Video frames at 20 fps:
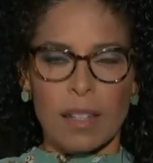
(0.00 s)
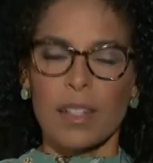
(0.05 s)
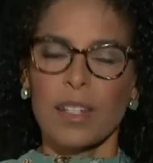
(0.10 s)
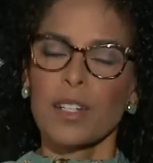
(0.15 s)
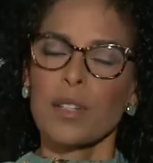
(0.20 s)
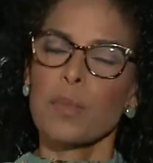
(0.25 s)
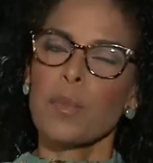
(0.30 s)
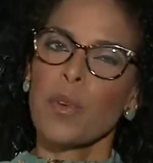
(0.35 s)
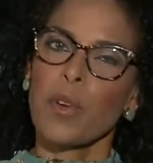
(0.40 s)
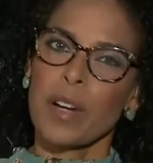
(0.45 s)

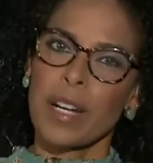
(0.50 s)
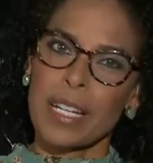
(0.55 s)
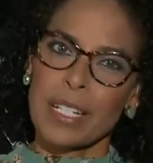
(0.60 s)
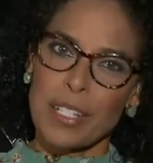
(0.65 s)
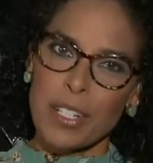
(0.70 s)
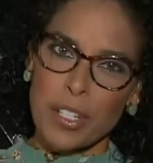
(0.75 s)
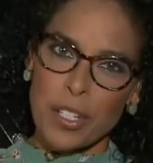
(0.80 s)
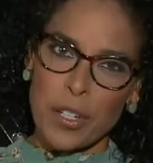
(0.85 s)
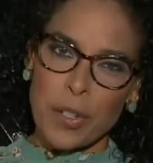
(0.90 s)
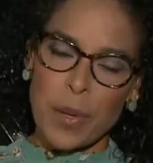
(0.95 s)
Good
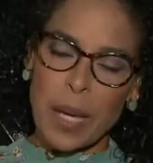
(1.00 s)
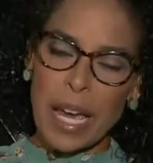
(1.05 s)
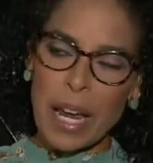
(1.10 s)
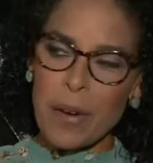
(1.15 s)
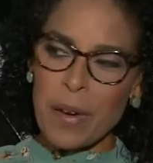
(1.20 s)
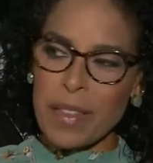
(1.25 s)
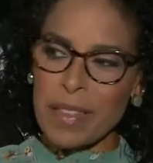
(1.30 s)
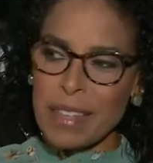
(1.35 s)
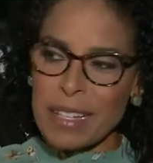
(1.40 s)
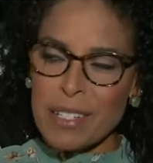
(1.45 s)
morning to you,
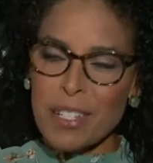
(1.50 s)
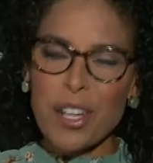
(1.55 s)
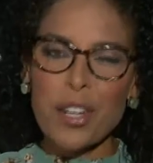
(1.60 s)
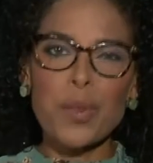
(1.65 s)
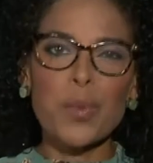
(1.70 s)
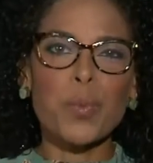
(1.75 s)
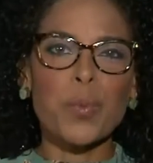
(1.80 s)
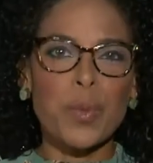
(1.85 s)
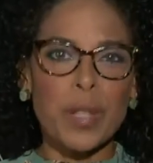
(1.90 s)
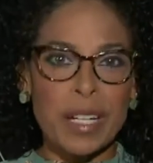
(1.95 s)
Karen. This
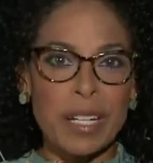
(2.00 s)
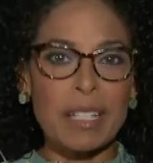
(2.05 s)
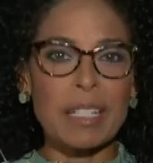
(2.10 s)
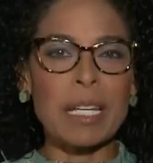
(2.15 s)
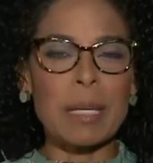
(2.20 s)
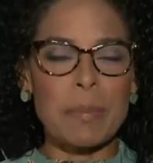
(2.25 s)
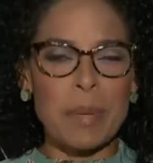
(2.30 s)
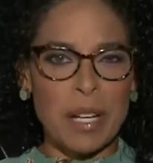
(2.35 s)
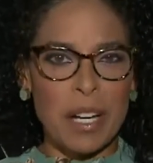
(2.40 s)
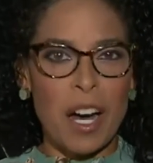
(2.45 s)
could
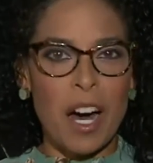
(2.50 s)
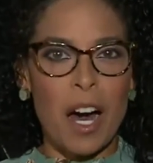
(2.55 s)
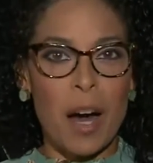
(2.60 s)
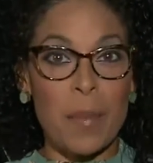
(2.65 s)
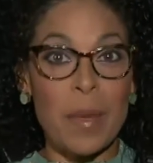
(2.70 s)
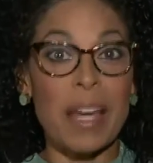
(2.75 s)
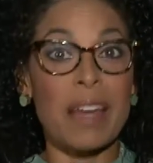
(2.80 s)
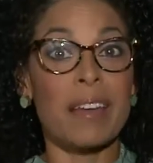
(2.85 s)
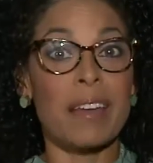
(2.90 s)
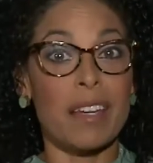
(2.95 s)
really
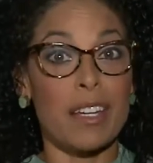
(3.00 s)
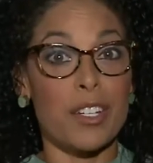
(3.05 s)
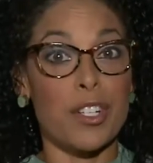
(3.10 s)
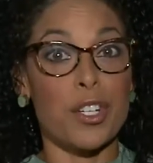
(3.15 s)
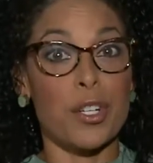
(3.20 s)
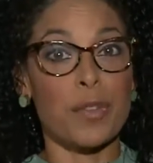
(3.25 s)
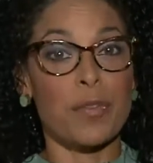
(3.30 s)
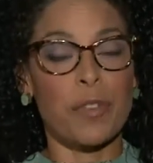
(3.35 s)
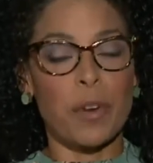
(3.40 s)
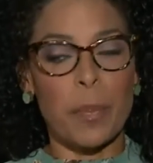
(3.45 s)
become an
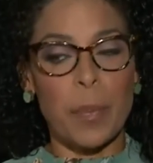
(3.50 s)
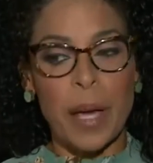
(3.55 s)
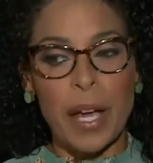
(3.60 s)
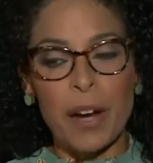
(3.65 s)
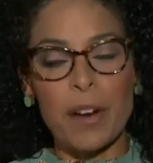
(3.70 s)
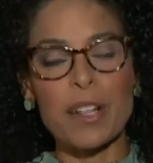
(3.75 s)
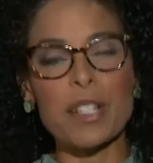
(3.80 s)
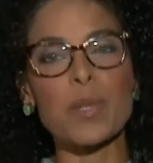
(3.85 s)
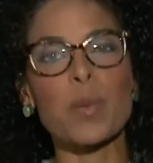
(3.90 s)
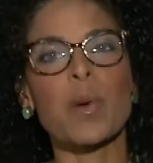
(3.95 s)
issue for
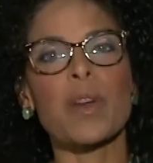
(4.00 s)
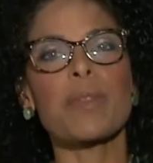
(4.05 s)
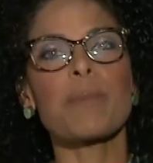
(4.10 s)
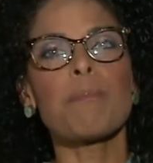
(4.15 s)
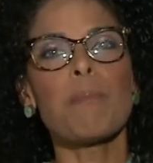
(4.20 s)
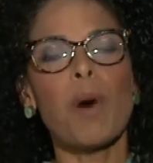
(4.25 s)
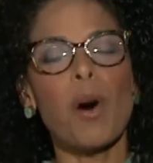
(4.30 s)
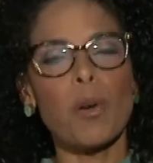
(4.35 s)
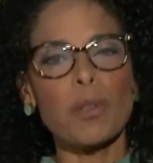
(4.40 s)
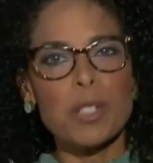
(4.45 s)
parents
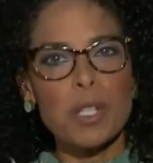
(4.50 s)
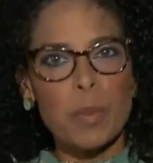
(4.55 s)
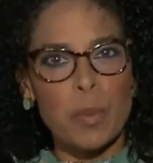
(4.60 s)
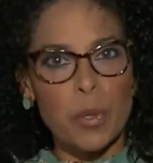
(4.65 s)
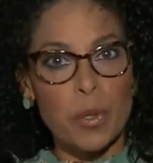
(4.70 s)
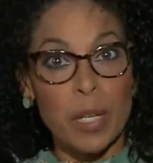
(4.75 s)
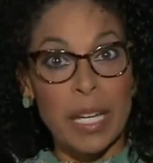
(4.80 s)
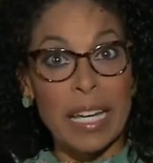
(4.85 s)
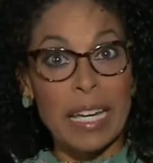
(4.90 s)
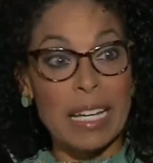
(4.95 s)
with
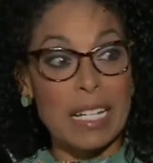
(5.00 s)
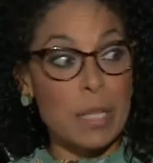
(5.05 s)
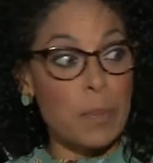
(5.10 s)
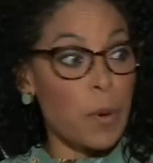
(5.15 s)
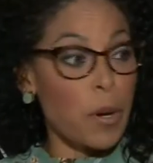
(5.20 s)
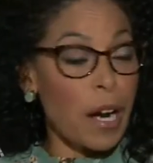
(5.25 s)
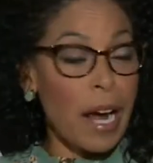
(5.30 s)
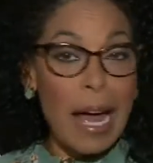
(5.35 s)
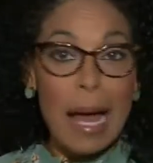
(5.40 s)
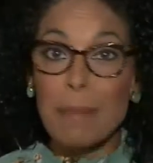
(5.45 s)
multiple
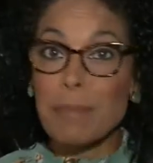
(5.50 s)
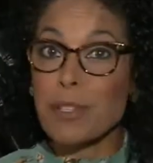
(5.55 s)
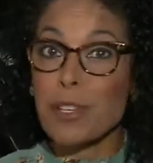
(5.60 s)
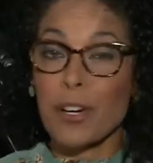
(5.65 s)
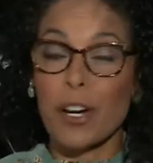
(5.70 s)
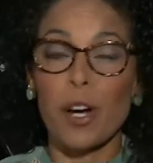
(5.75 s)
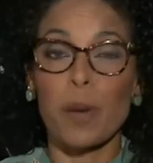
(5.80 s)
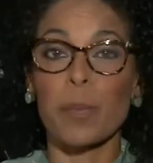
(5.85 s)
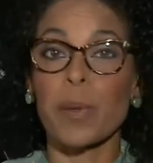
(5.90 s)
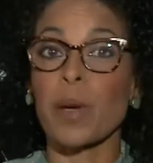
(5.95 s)
kids.
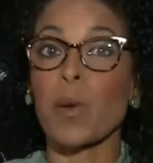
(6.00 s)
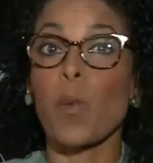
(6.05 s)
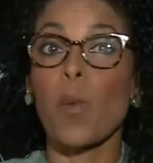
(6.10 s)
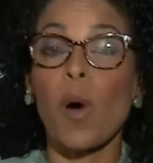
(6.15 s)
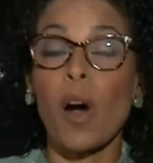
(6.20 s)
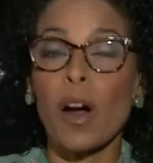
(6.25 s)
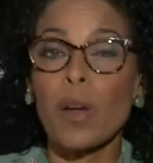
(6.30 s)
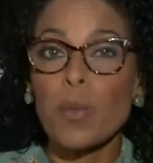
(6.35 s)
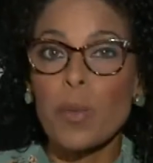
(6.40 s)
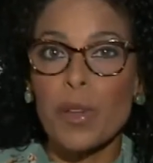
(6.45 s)
Perhaps they're
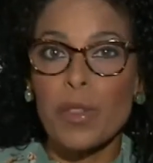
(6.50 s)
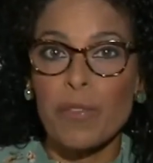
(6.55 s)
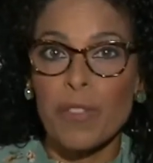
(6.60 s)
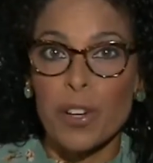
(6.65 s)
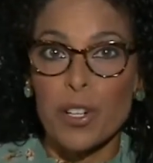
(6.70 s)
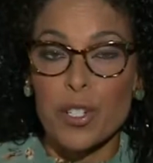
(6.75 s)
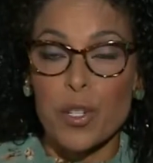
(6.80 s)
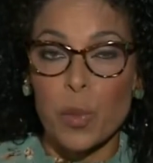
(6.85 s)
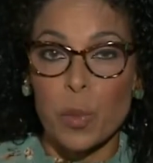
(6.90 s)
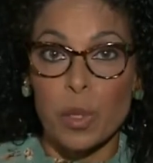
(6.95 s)
helping one with
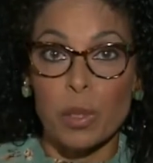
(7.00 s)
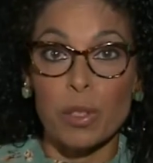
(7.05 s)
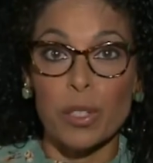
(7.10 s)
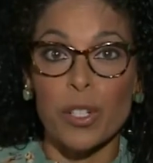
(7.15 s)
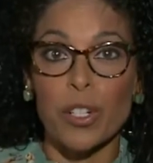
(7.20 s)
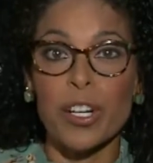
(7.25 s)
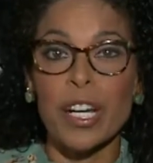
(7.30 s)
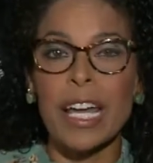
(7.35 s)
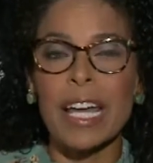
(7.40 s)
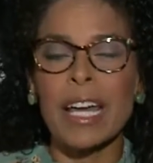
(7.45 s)
virtual
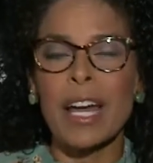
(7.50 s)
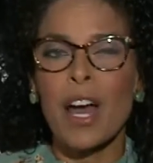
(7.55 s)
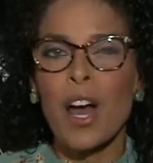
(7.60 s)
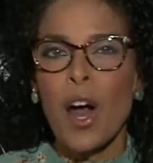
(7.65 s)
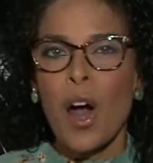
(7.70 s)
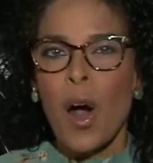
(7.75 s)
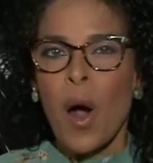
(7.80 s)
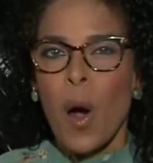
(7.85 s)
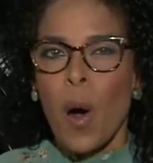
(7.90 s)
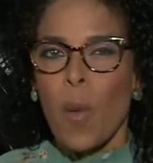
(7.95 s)
learning
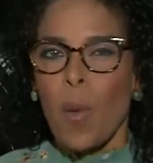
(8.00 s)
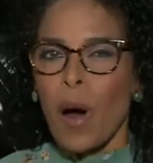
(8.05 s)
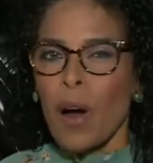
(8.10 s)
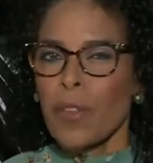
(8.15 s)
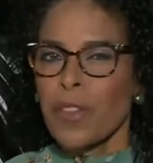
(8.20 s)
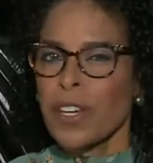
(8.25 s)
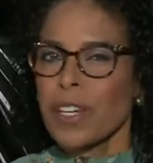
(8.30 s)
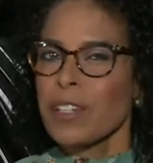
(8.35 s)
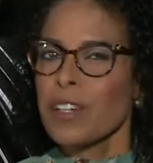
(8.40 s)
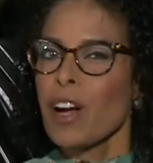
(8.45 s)

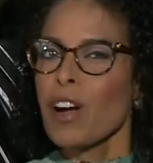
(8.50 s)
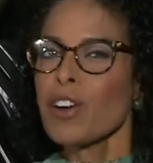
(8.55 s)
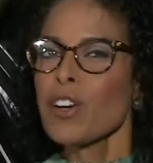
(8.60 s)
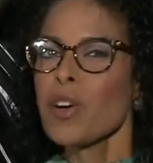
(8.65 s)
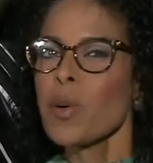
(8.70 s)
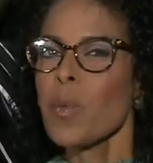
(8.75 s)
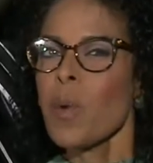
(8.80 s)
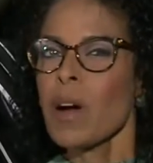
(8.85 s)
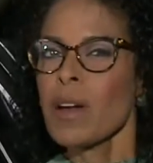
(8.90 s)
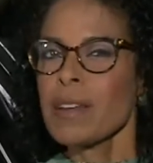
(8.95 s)
while the
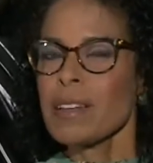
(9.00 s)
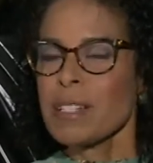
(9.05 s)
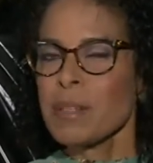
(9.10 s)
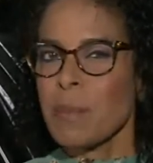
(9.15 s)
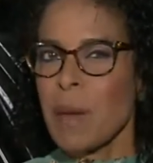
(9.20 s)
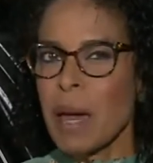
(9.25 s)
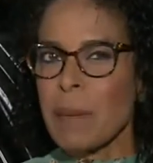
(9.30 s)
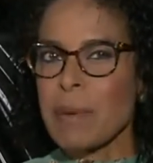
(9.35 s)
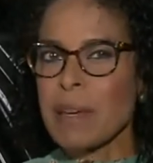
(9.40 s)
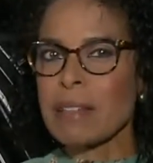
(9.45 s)
younger one
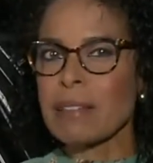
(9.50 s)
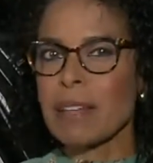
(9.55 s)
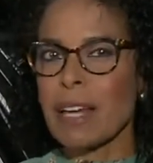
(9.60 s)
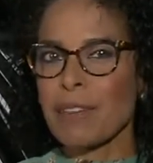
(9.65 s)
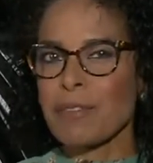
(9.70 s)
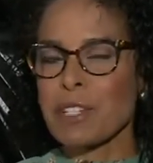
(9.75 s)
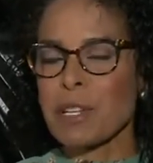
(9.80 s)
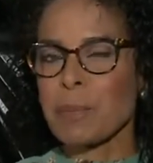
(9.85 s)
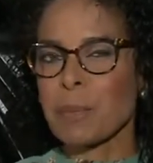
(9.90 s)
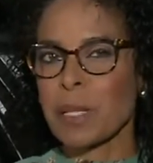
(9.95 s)
is maybe
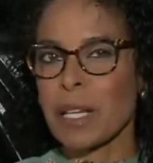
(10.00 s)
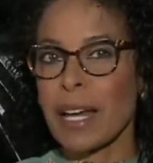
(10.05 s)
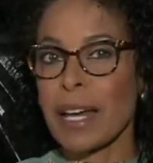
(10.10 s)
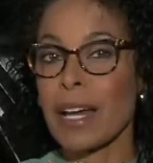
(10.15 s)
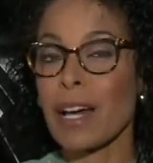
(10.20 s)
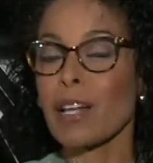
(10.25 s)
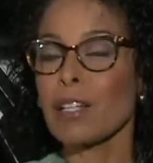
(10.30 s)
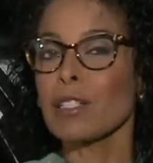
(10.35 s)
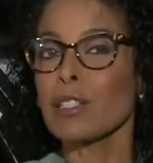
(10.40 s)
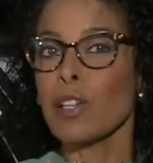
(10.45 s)
left to
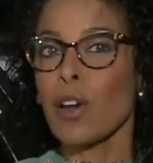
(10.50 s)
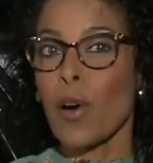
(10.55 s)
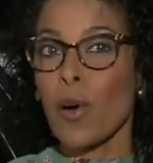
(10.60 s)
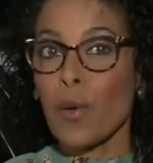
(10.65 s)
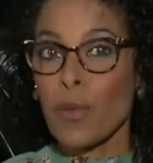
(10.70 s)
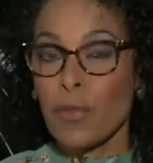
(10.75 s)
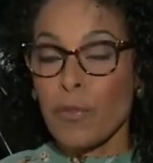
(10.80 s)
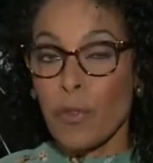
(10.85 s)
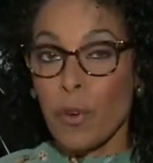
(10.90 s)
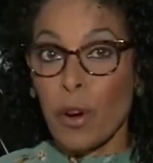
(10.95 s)
play
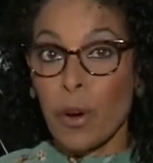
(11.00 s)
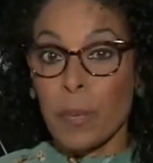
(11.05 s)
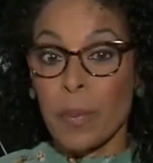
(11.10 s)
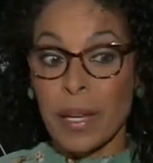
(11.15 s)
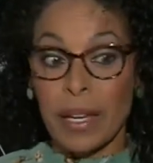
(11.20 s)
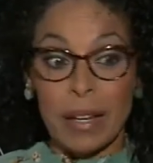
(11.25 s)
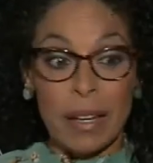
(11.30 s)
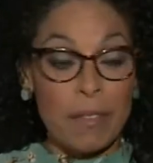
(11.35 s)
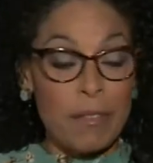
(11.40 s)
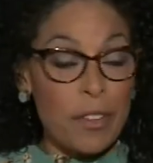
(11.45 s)
alone for a
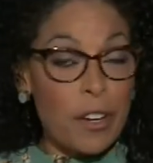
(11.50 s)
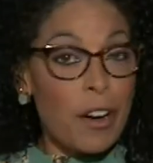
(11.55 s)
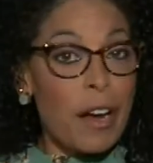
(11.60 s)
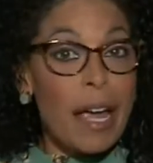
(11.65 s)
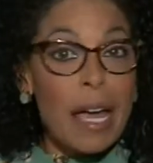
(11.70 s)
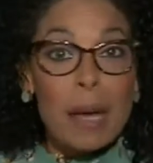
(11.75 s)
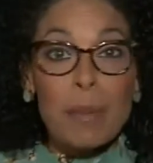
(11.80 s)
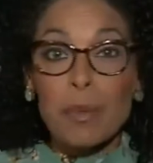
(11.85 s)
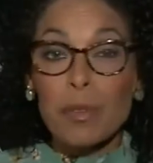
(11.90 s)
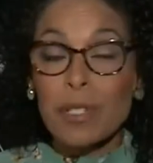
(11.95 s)
bit if
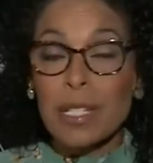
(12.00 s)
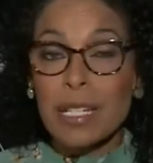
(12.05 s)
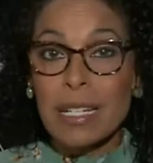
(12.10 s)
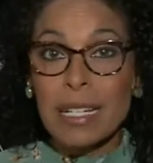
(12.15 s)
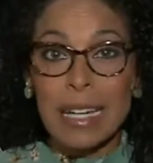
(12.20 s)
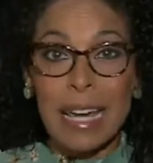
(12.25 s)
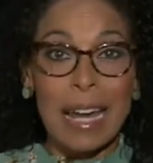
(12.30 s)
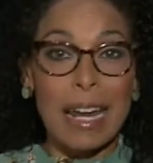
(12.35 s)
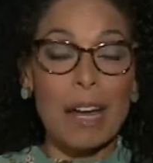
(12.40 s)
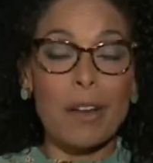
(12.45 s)
they're able
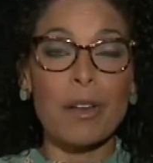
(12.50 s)
to get